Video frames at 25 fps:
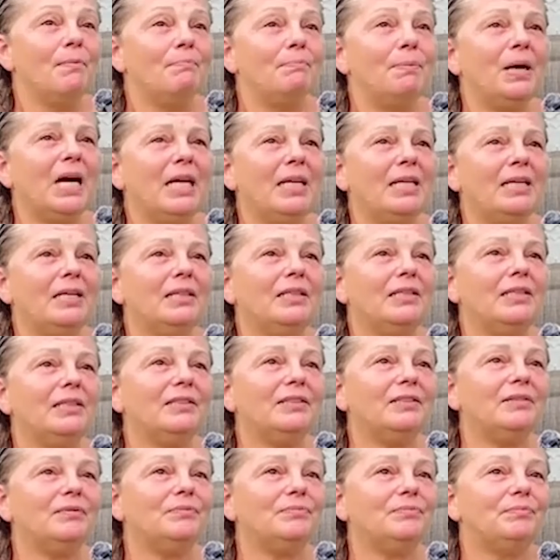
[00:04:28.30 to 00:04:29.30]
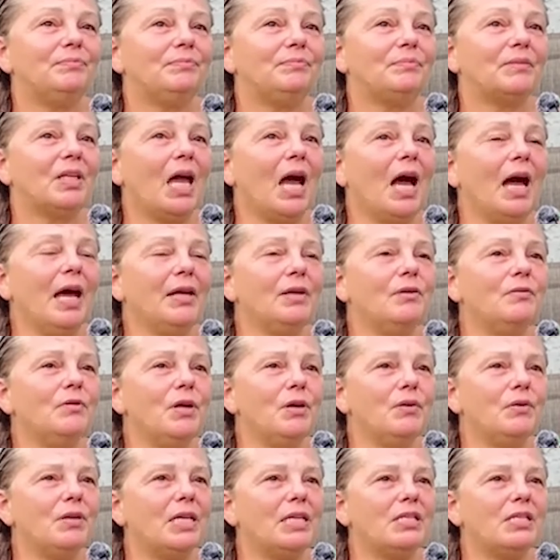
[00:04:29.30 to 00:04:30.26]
But I don't know.